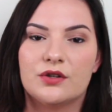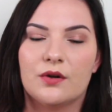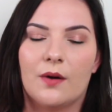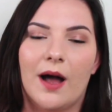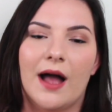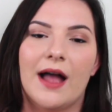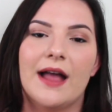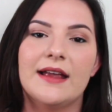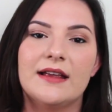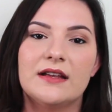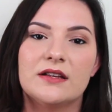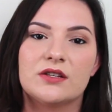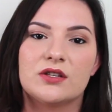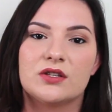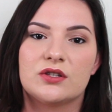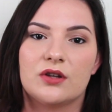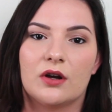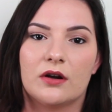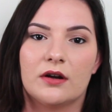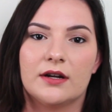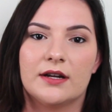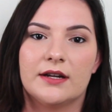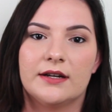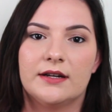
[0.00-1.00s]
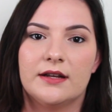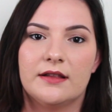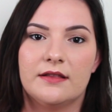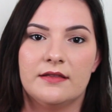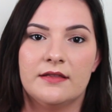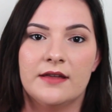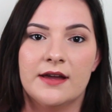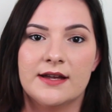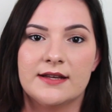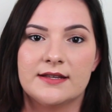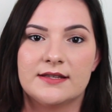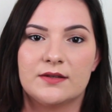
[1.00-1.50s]
So I
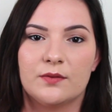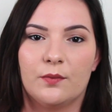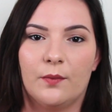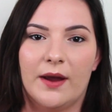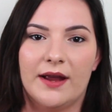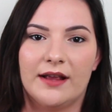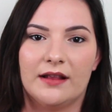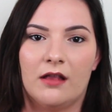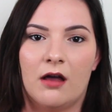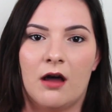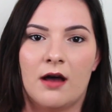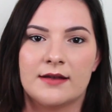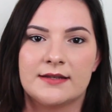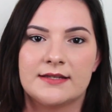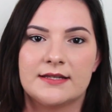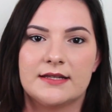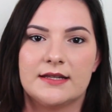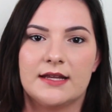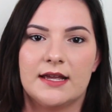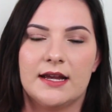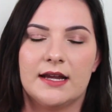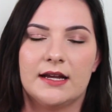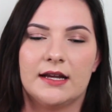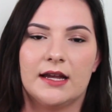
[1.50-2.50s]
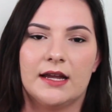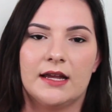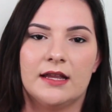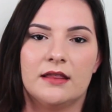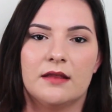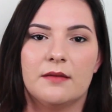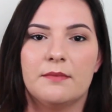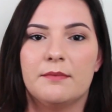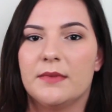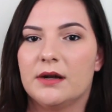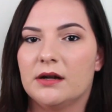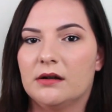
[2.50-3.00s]
started this weight loss thing
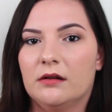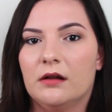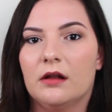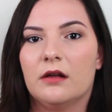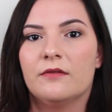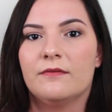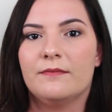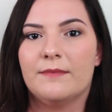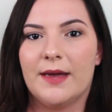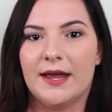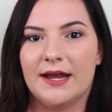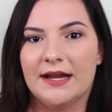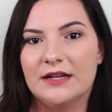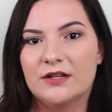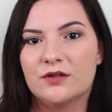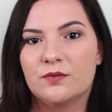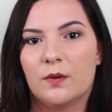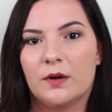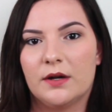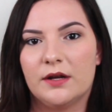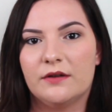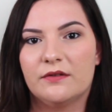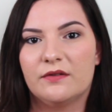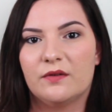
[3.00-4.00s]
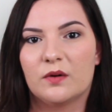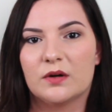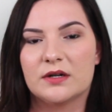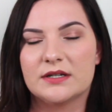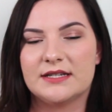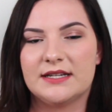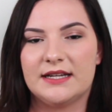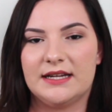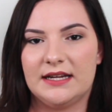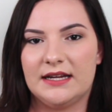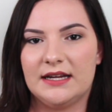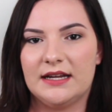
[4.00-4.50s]
in the middle of May
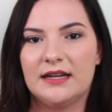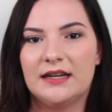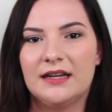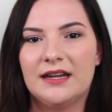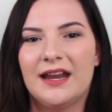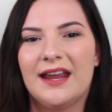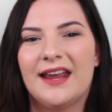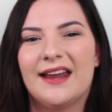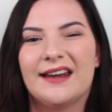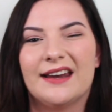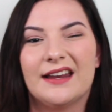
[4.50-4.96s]
2014,